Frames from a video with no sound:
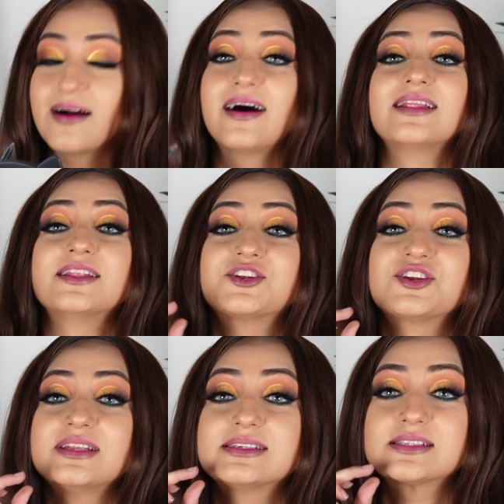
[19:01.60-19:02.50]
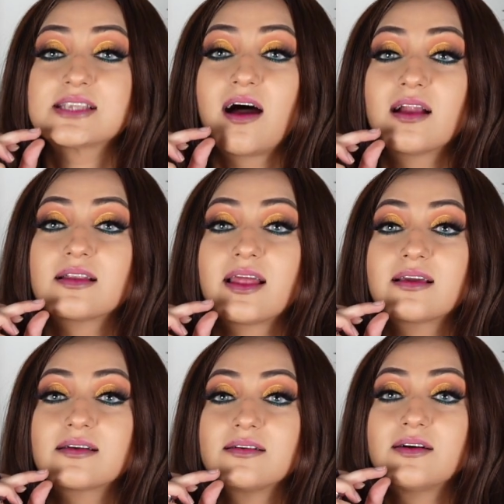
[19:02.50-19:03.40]
I literally start
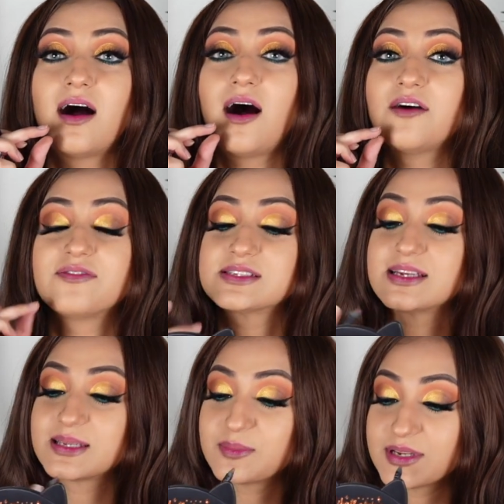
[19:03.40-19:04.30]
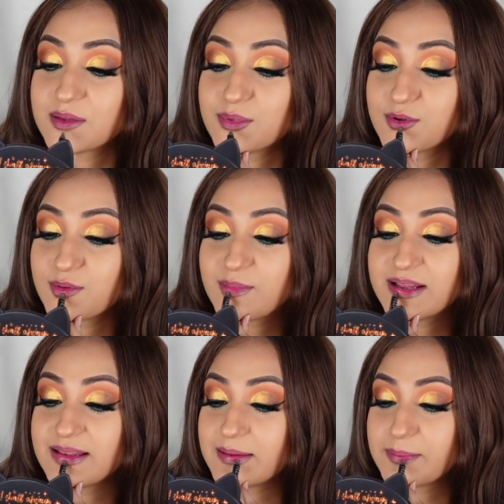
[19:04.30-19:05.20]
like half a centimeter below
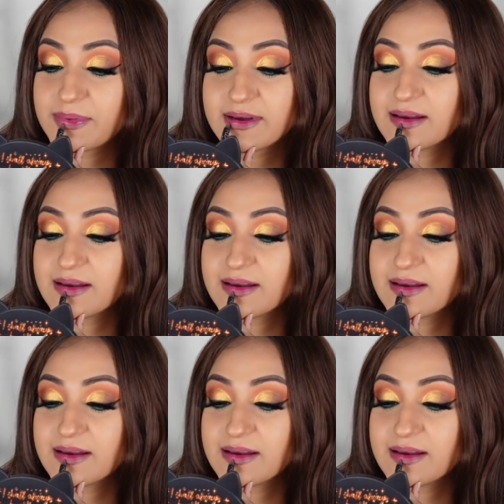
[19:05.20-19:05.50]
my lip.